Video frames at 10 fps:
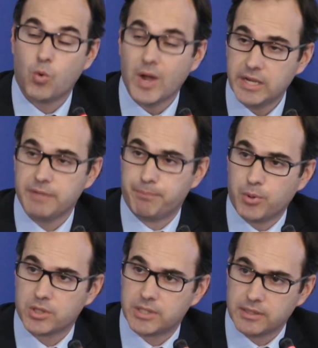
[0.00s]
While
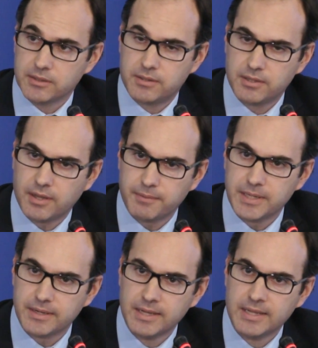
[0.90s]
important, I
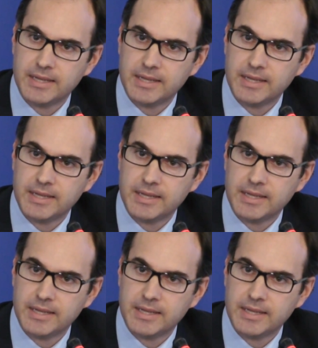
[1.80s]
mean,